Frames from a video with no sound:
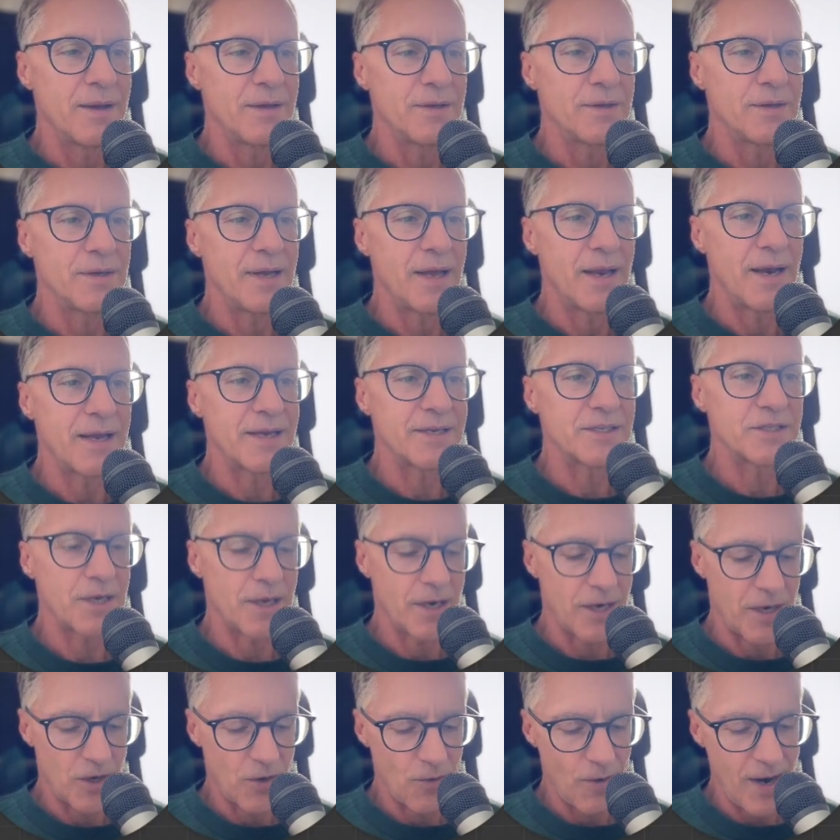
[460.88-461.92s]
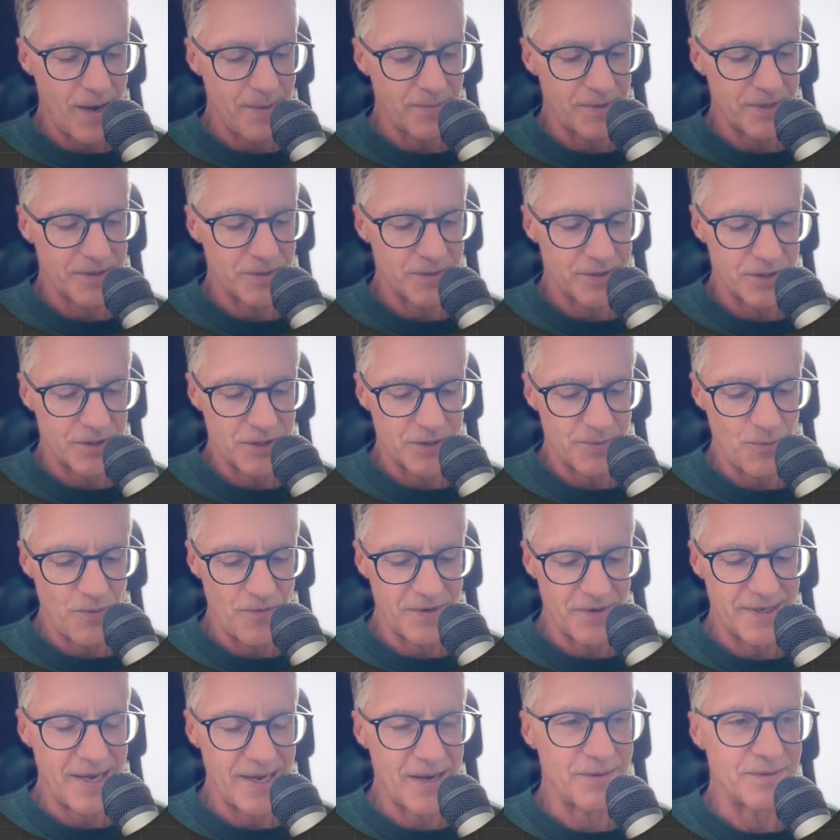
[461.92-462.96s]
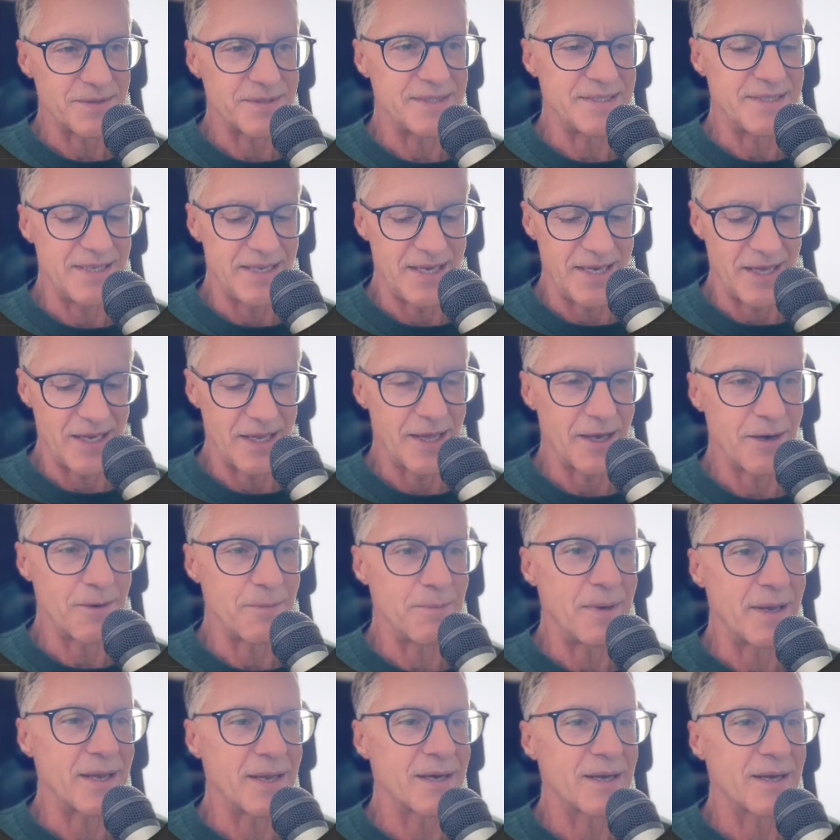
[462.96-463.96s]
And I'm going to grab this, just move it down Z a little bit.